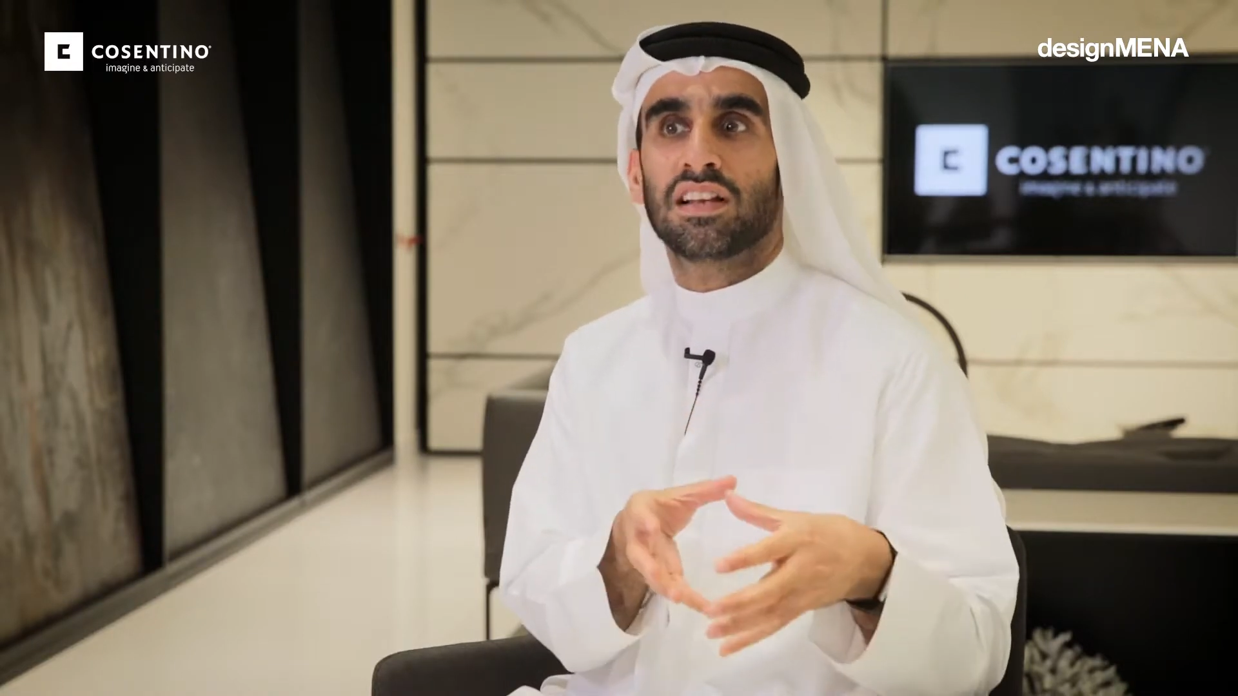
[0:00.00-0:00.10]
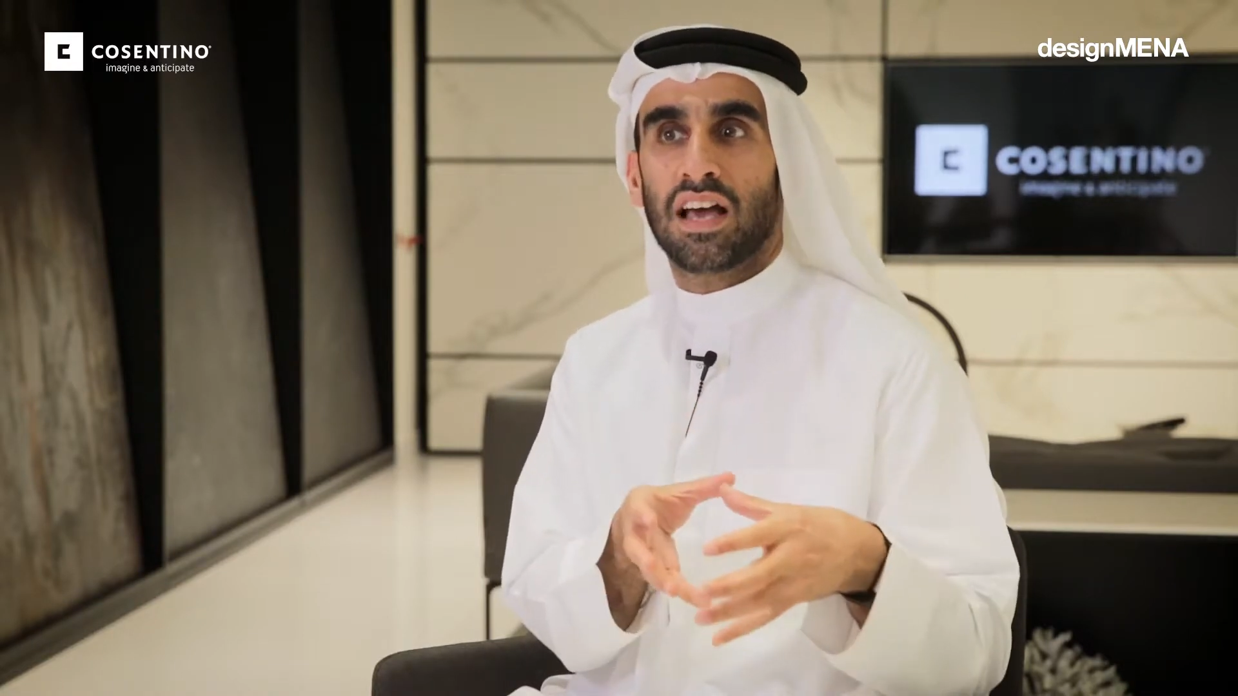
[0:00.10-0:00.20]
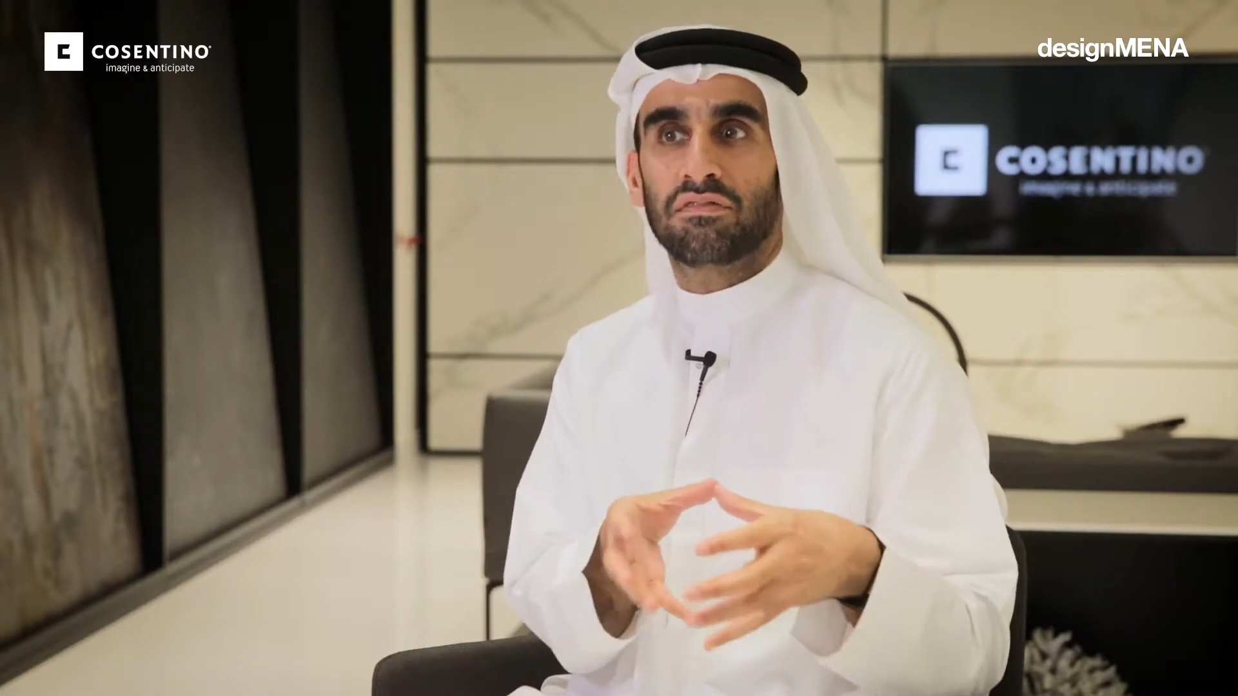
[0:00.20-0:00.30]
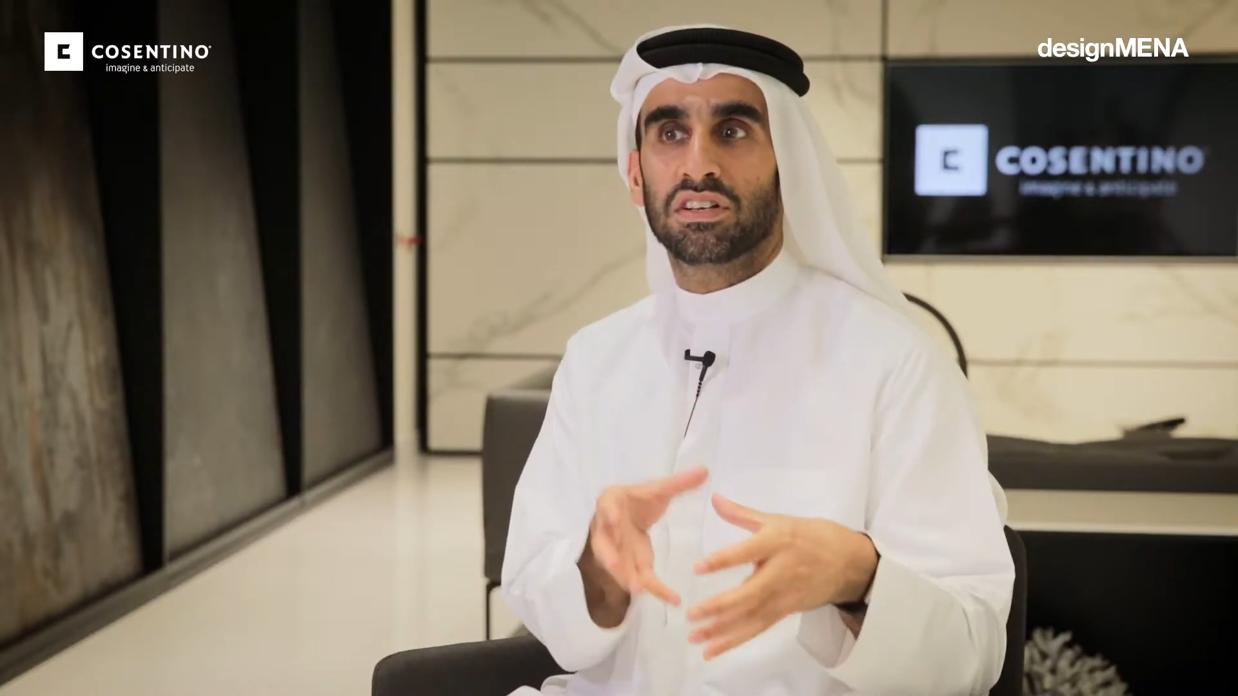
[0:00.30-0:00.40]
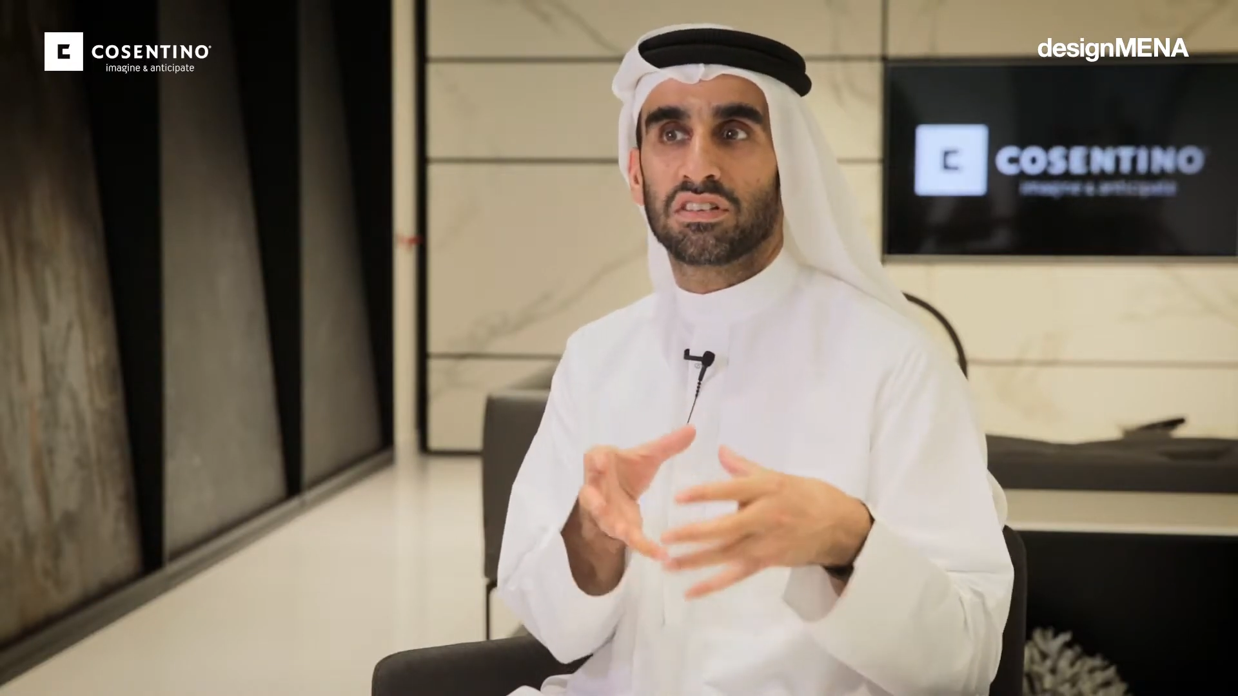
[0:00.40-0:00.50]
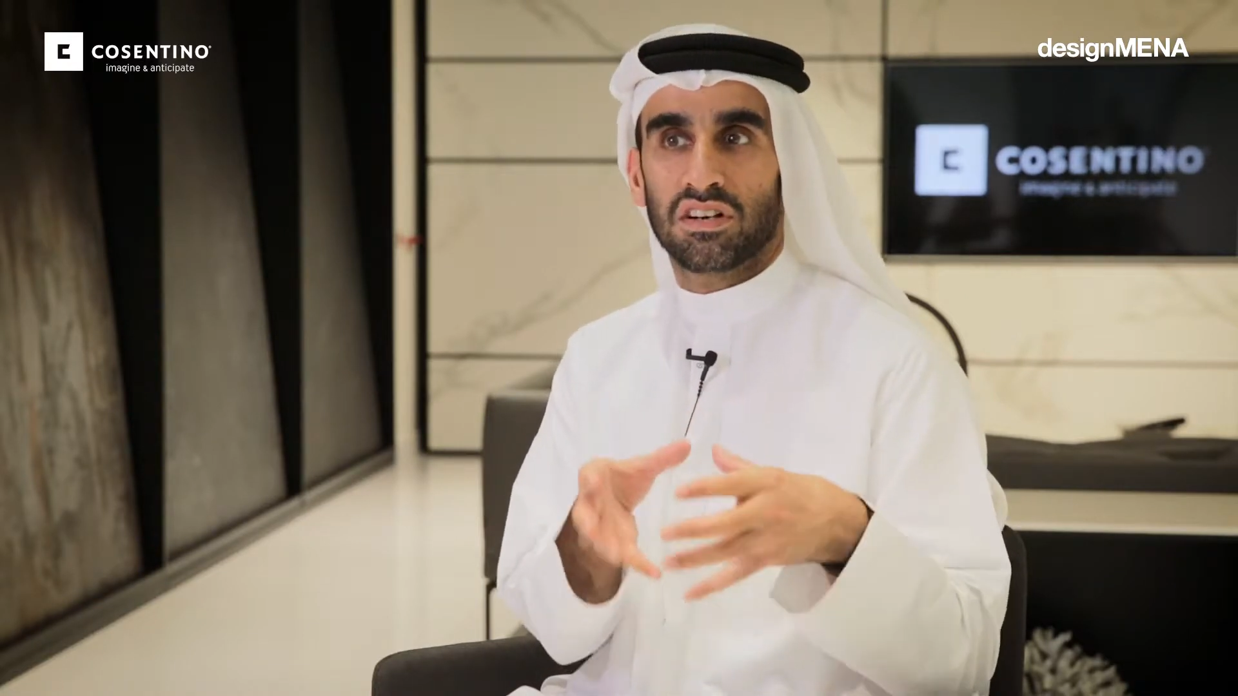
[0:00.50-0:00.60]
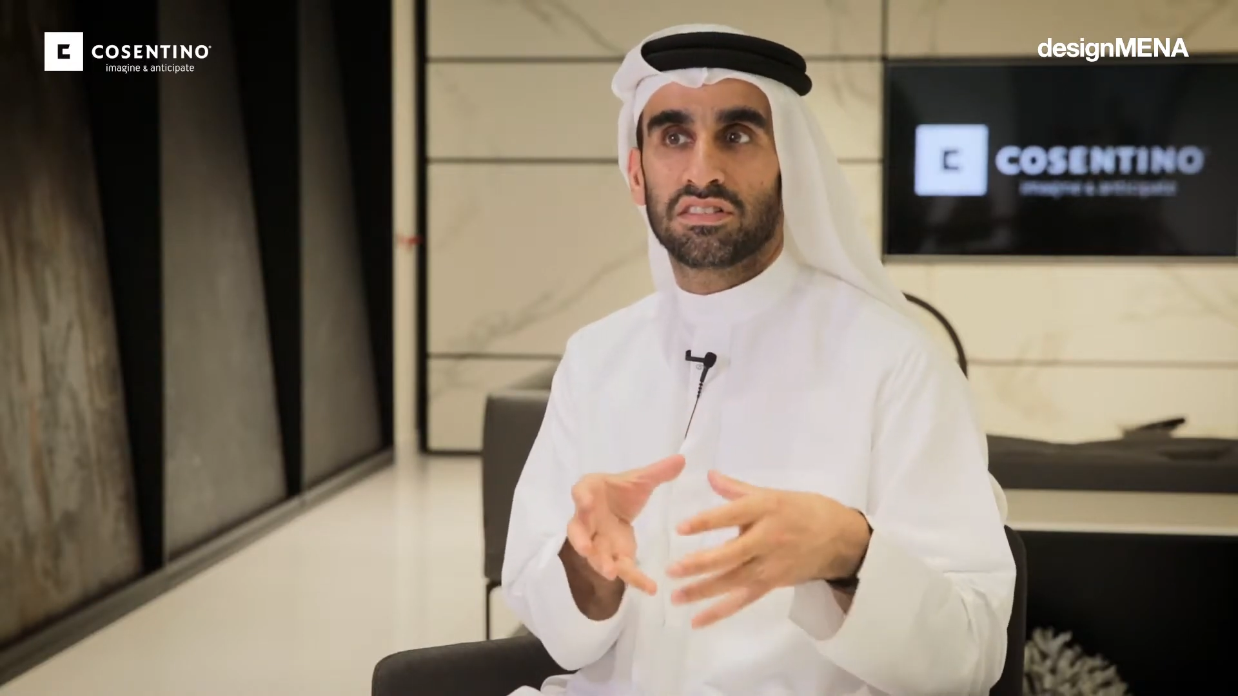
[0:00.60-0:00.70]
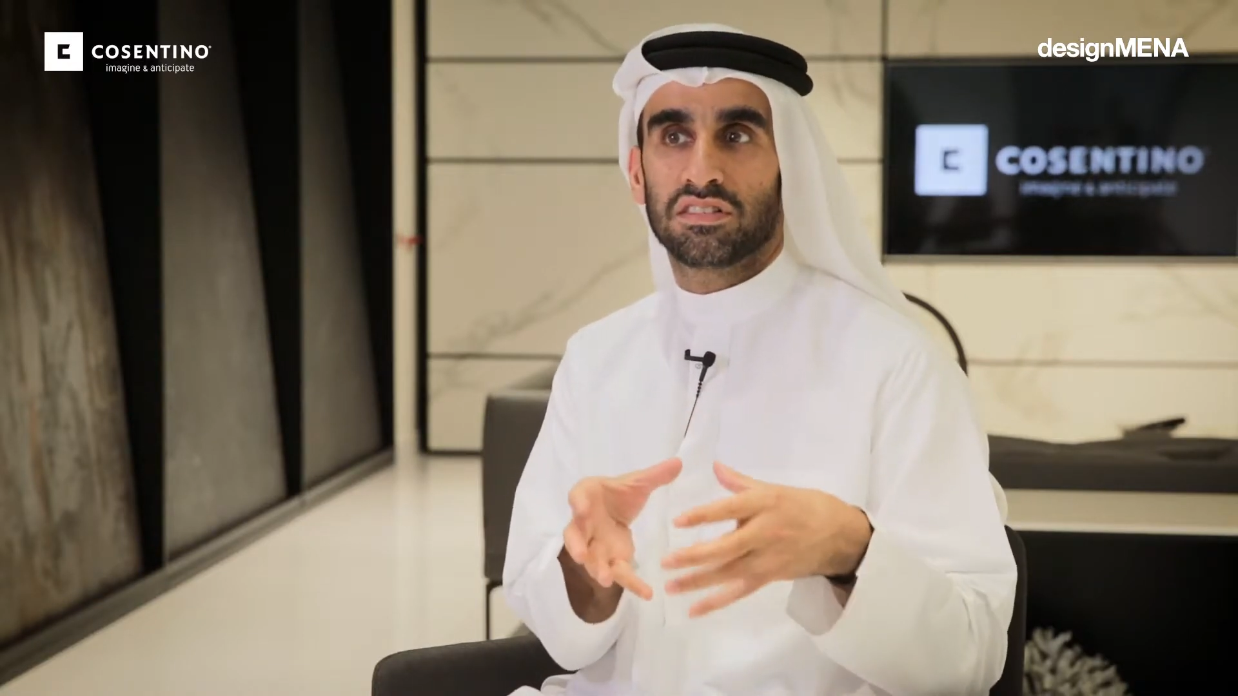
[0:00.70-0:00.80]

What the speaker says: haven't got